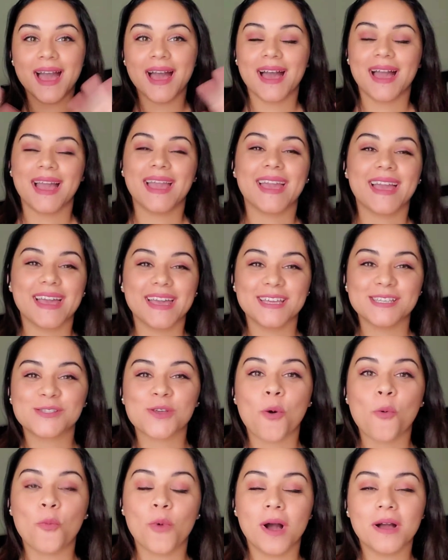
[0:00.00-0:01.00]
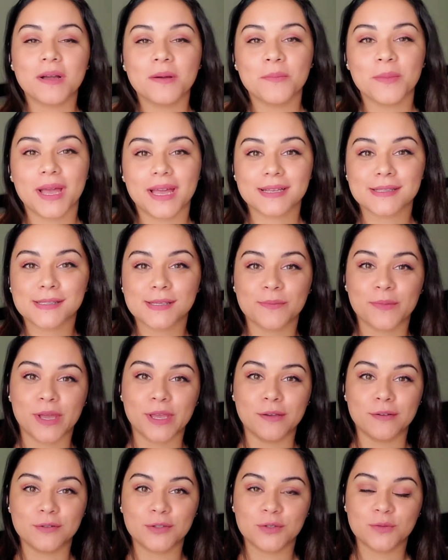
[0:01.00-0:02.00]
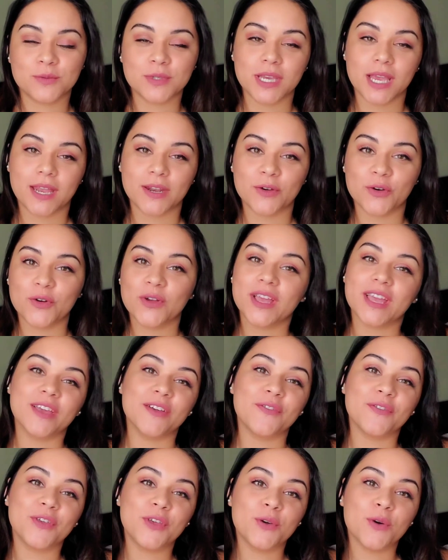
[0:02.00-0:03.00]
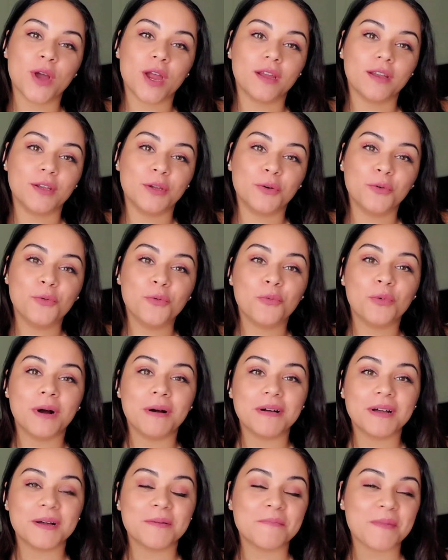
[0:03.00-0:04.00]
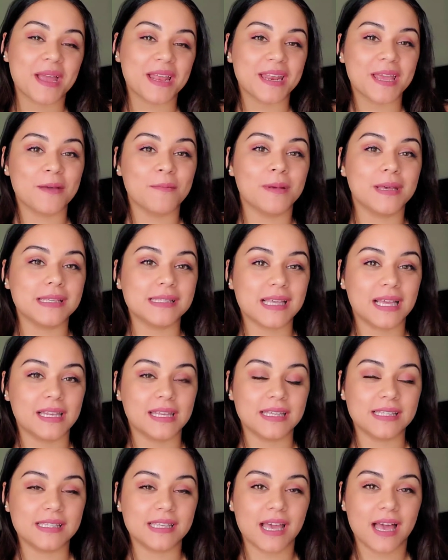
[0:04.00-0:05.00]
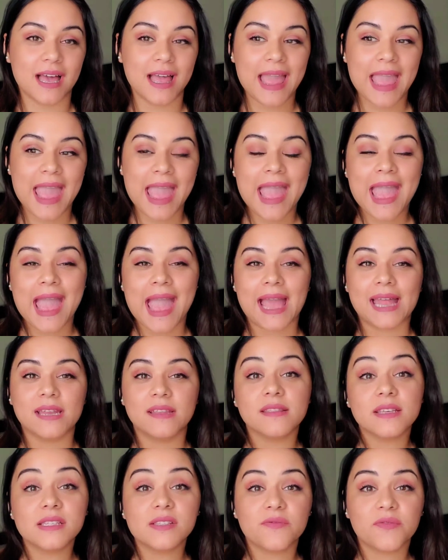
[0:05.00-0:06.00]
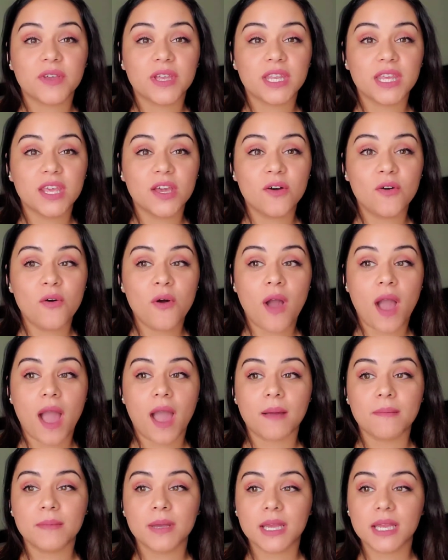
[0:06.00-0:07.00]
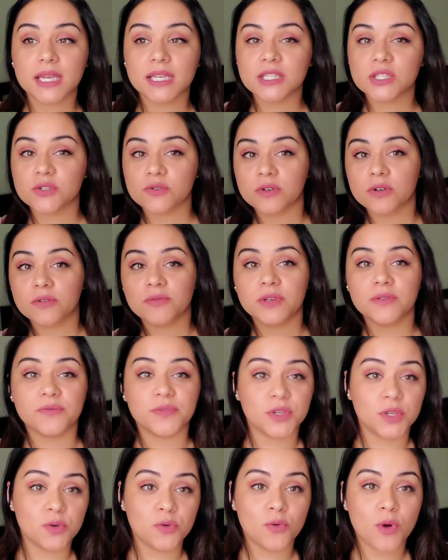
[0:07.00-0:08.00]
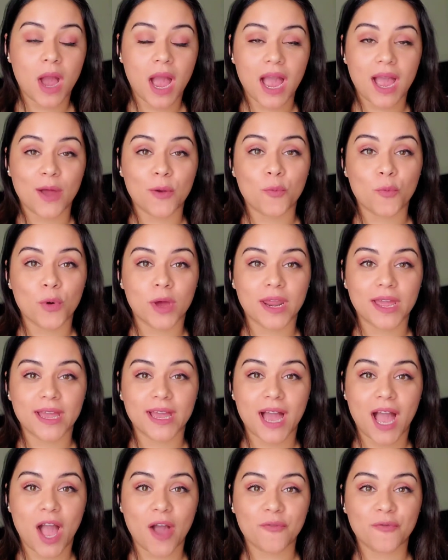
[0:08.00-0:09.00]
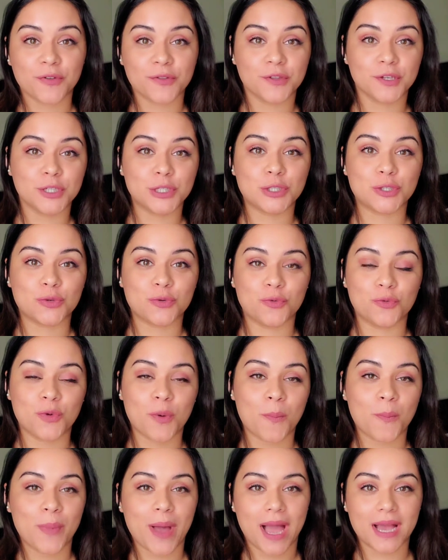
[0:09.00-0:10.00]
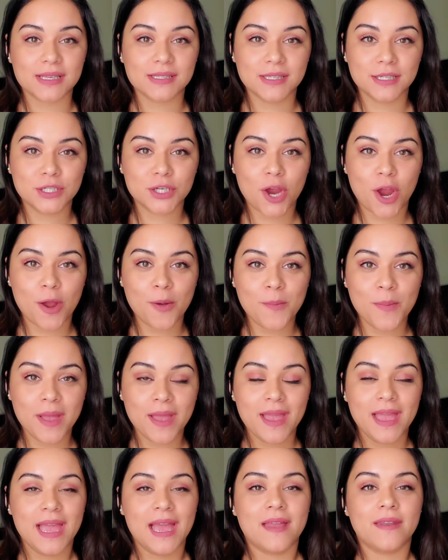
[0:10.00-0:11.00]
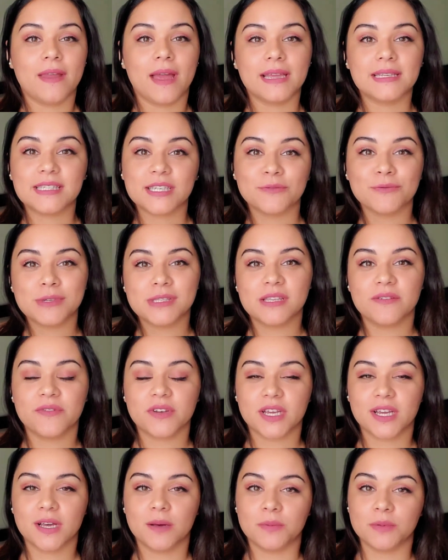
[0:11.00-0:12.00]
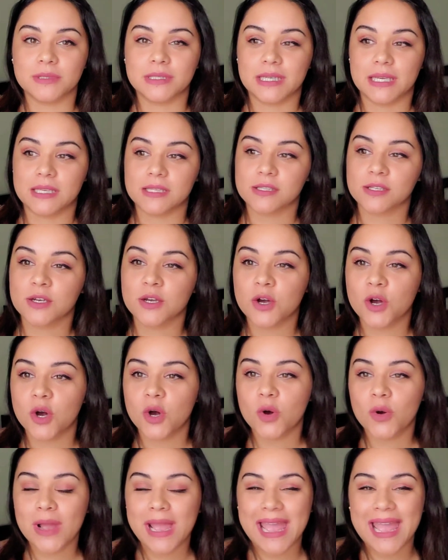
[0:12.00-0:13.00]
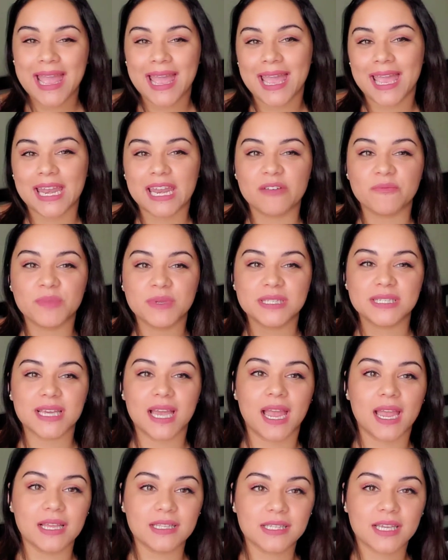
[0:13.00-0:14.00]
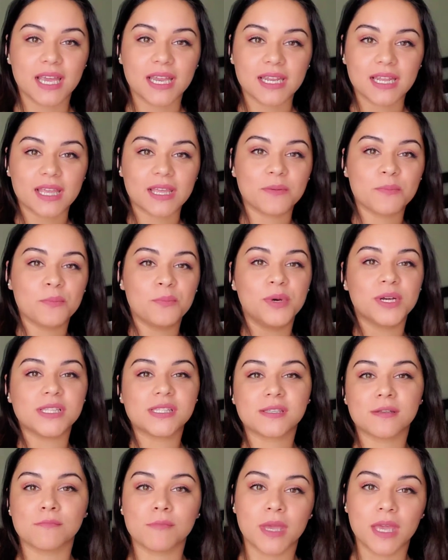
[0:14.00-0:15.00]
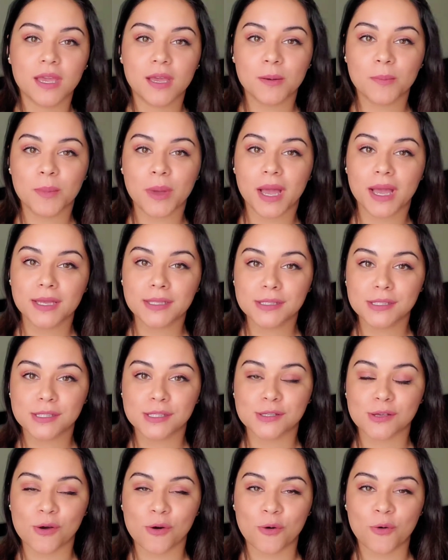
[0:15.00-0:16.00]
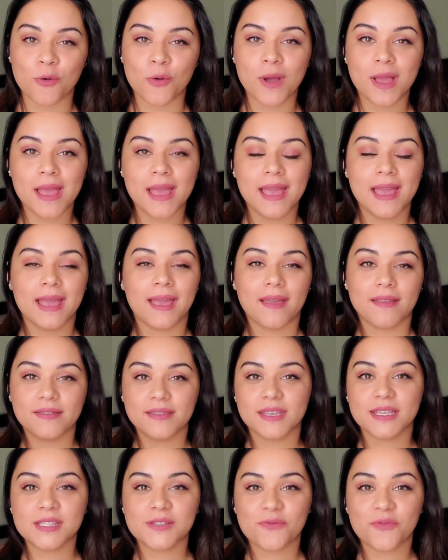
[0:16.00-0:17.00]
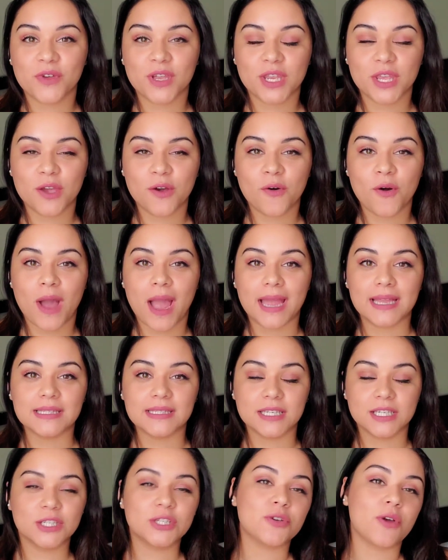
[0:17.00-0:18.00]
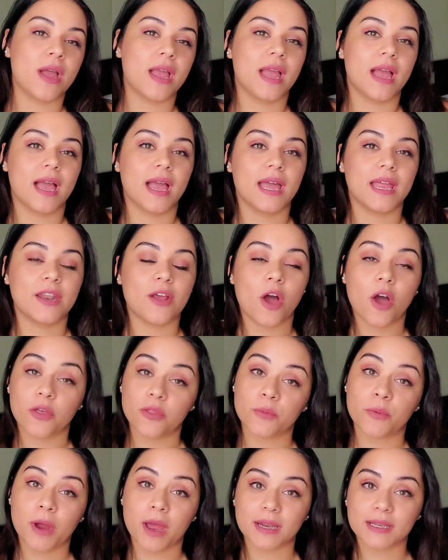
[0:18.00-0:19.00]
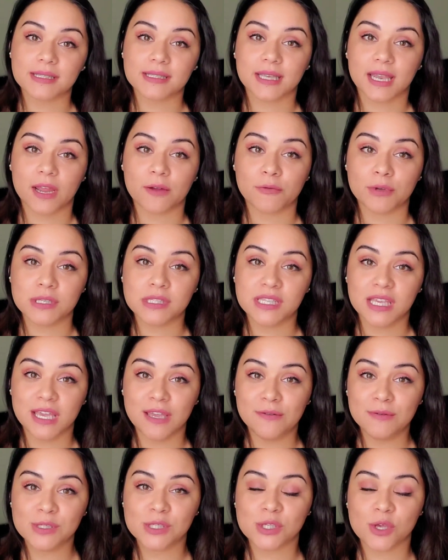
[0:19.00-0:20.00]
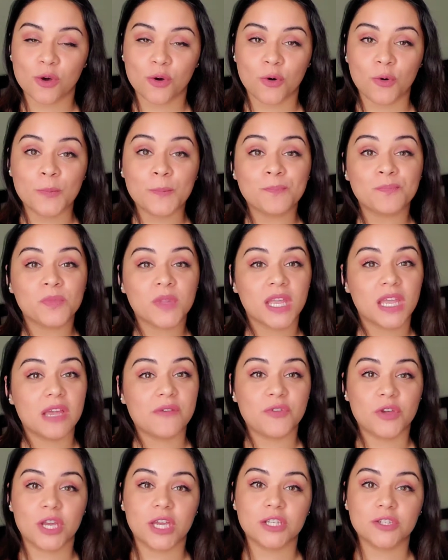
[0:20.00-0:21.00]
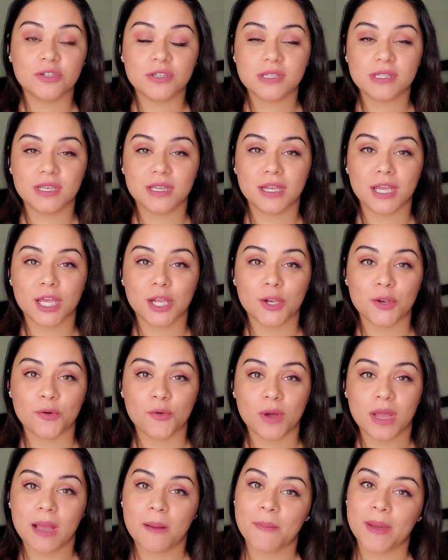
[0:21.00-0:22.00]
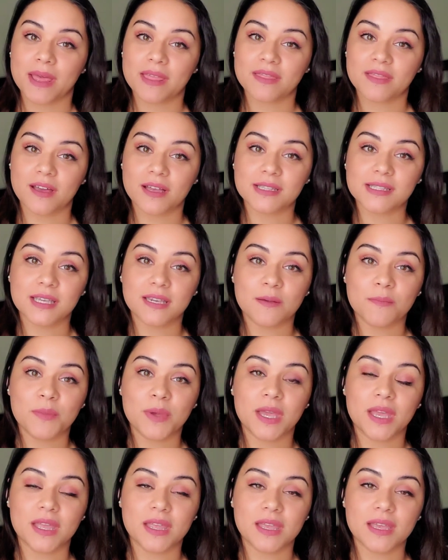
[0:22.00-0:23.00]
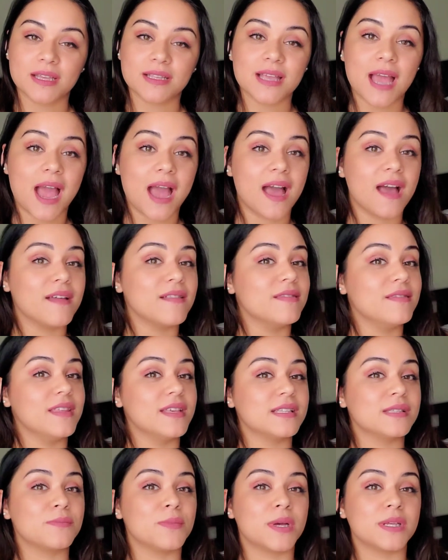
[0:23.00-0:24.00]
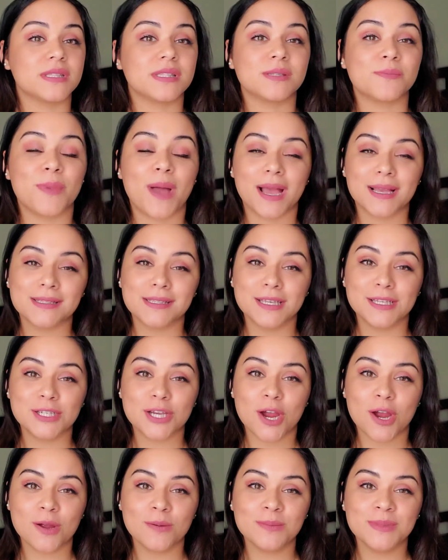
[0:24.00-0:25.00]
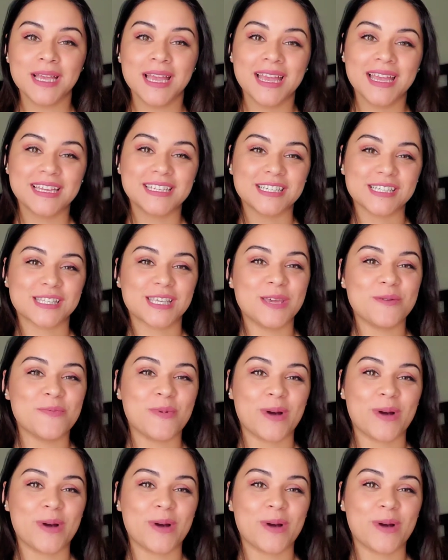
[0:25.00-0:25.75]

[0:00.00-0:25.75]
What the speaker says: Hi guys, welcome back to my YouTube channel. If you are new, welcome. My name is Alicia, and in this video I'm gonna do a review on what I got for the June Boxy charm. Now I did receive it a couple days ago and I've been dying to kind of like put some makeup on. So in this video I did try on all the products that I received. So if you're interested in knowing my thoughts and opinion on this month's Boxy charm, just keep